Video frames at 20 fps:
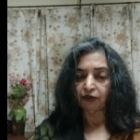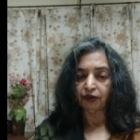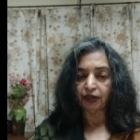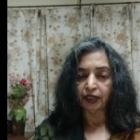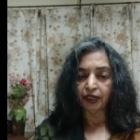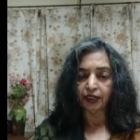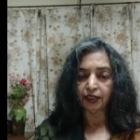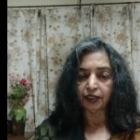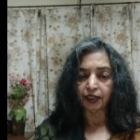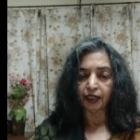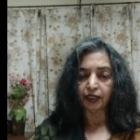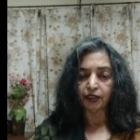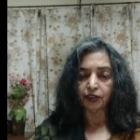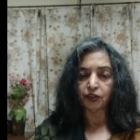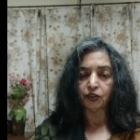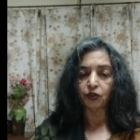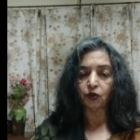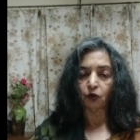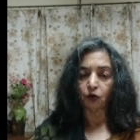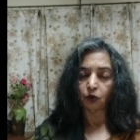very
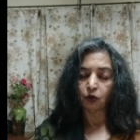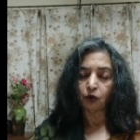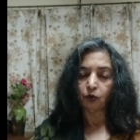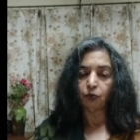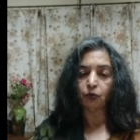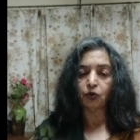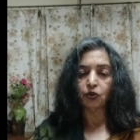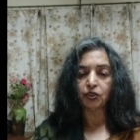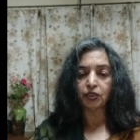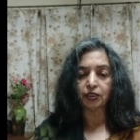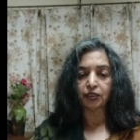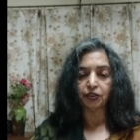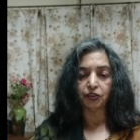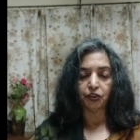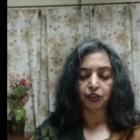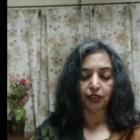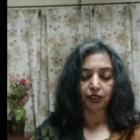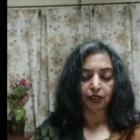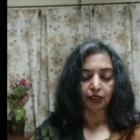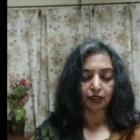intelligent, almost a
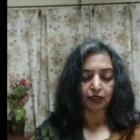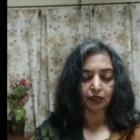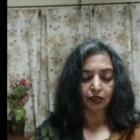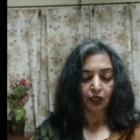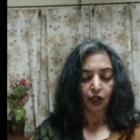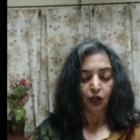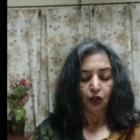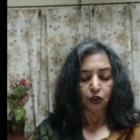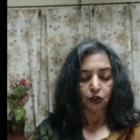genius.